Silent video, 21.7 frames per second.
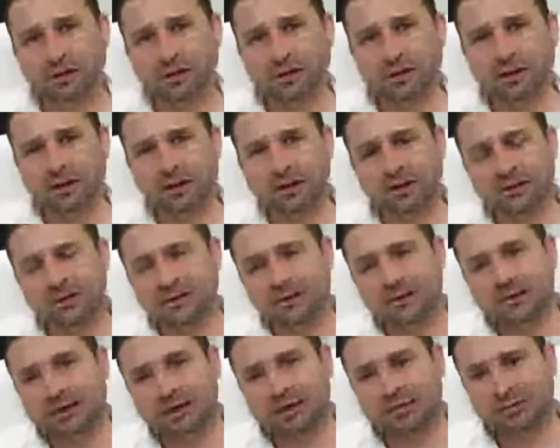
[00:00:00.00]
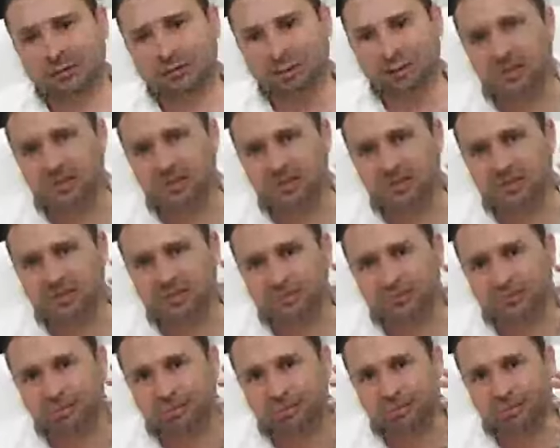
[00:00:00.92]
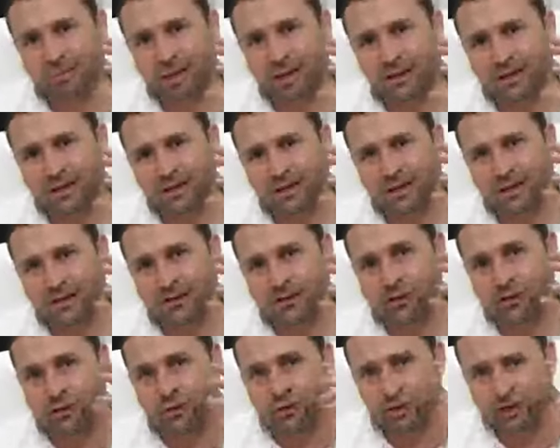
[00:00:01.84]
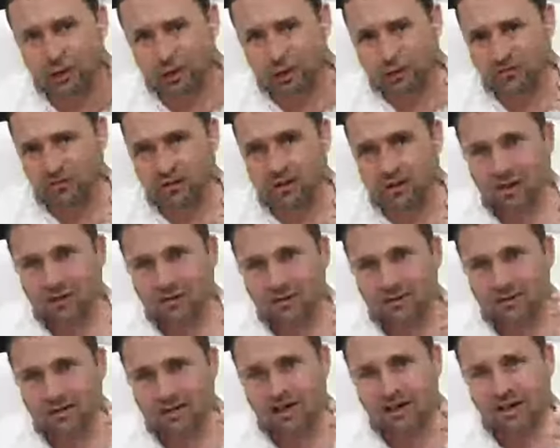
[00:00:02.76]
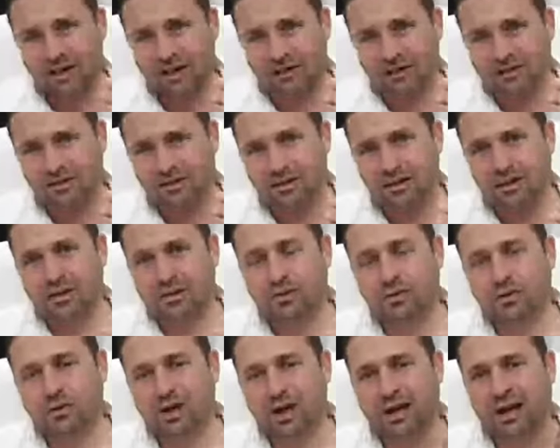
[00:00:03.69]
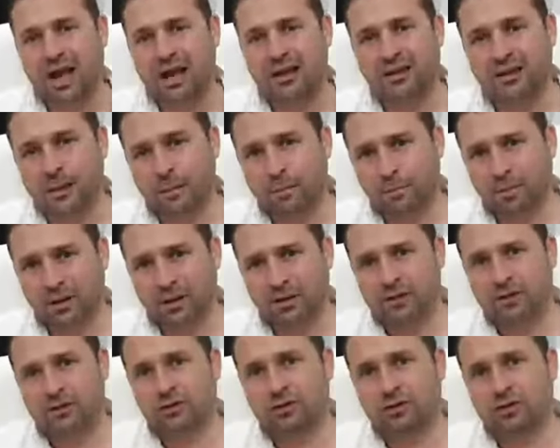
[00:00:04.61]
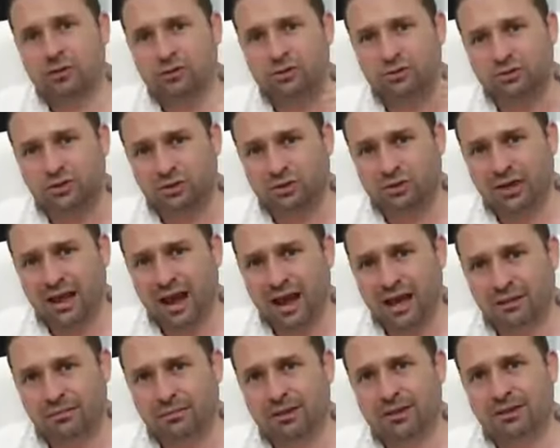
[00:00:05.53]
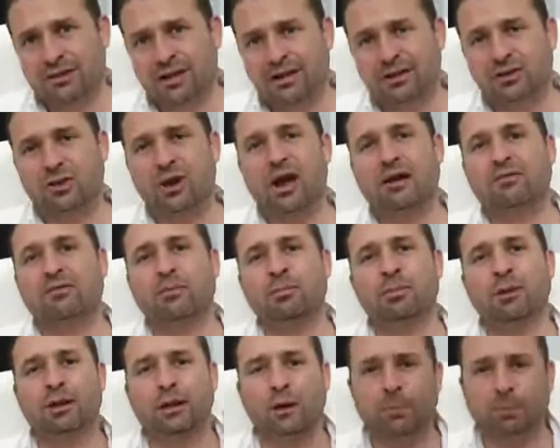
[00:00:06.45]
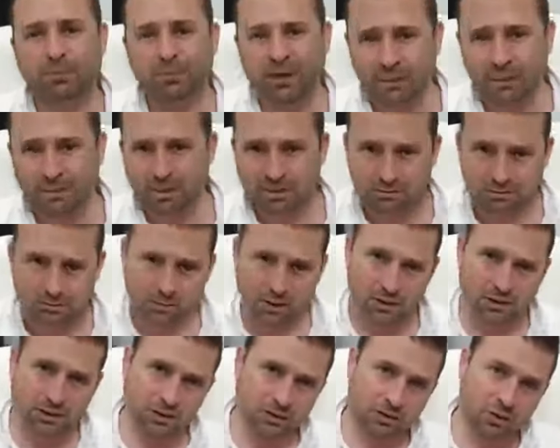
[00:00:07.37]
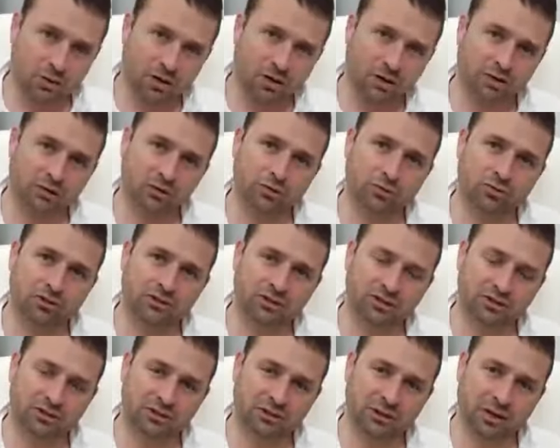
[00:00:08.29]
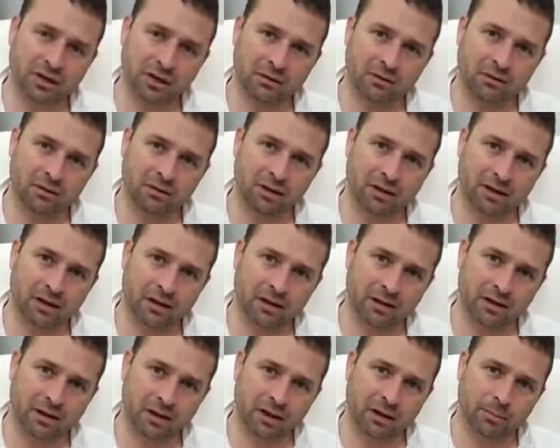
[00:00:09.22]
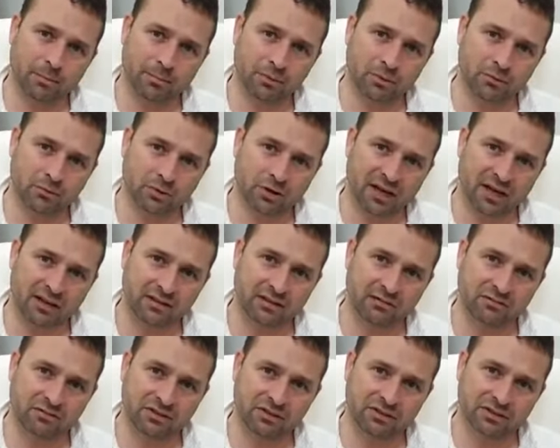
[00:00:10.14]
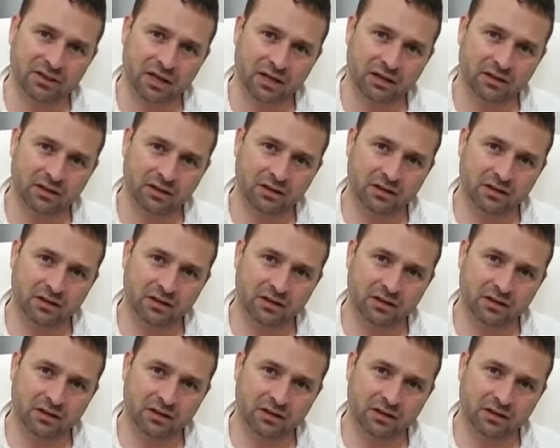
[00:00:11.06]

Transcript: And the government is making like a trick over here. In the end, you cannot appeal, you lose your time, and then you have a bigger problem going to help you to get the visa.